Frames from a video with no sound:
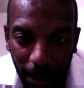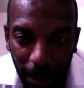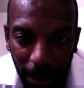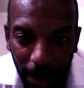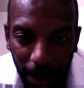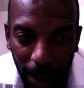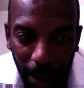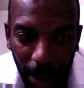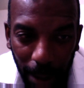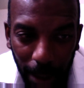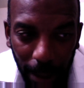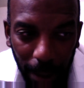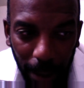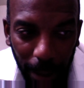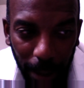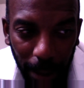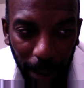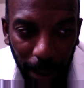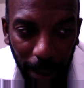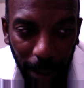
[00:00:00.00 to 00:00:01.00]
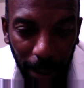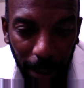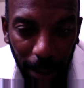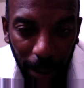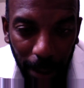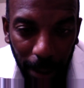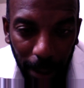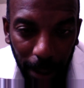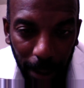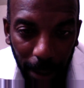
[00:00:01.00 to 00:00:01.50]

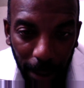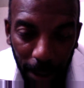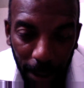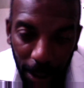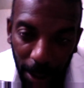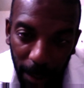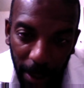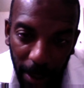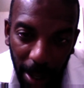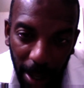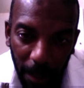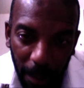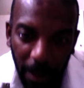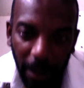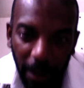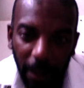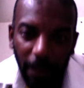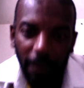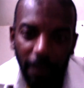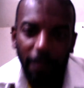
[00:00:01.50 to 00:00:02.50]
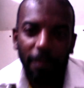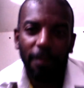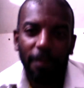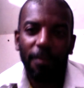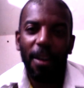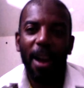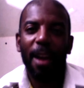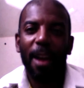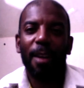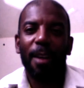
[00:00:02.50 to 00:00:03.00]
a gentleman helped me
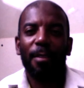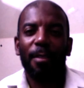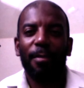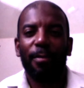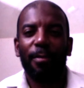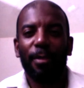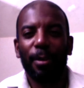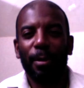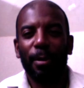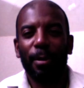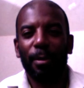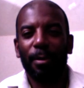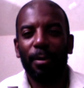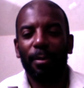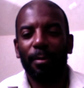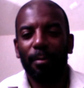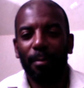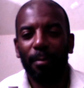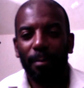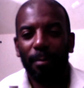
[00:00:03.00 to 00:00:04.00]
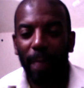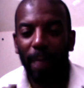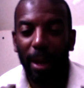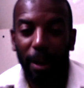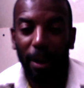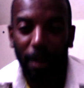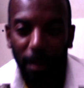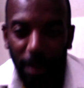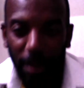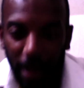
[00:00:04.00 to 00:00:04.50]
file for
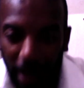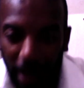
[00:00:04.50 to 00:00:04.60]
bankruptcy.